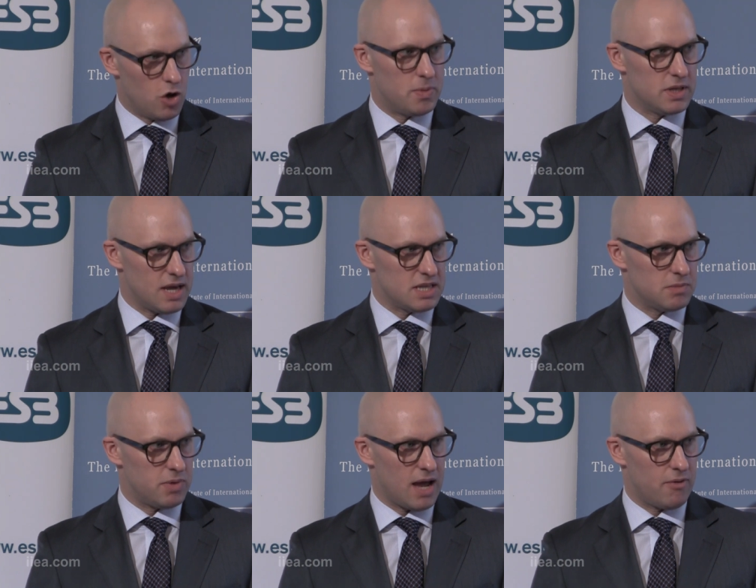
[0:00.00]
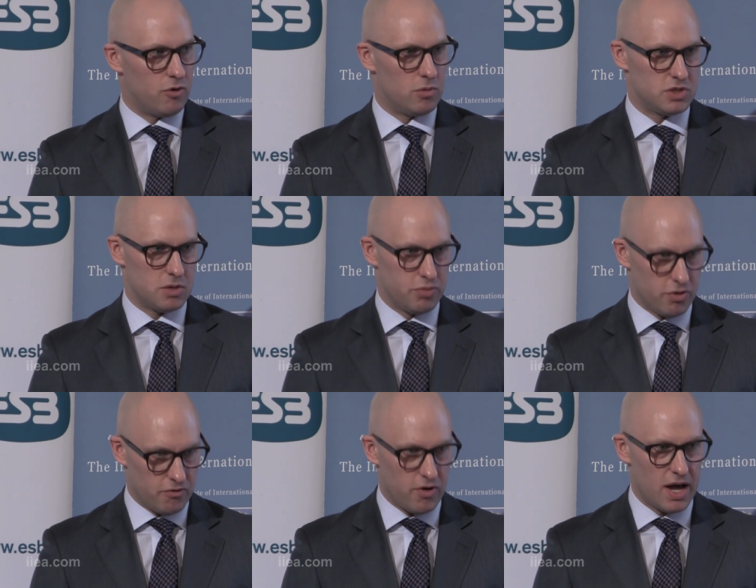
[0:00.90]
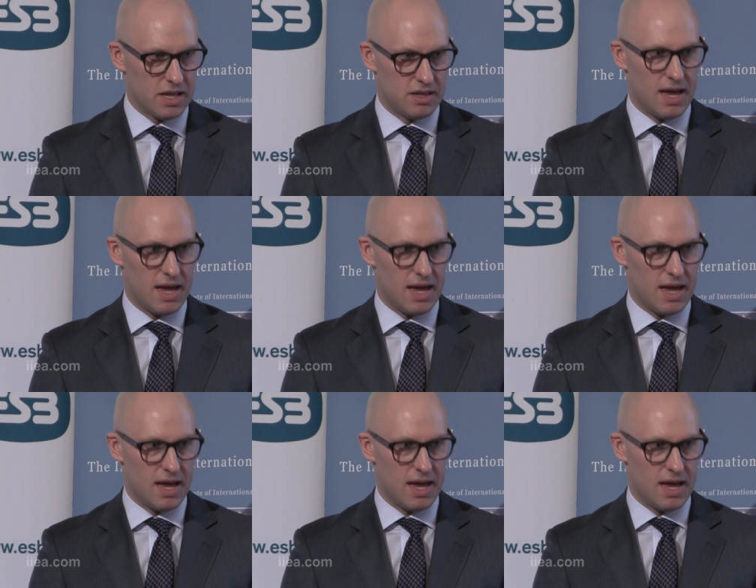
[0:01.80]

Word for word: open data platforms that provide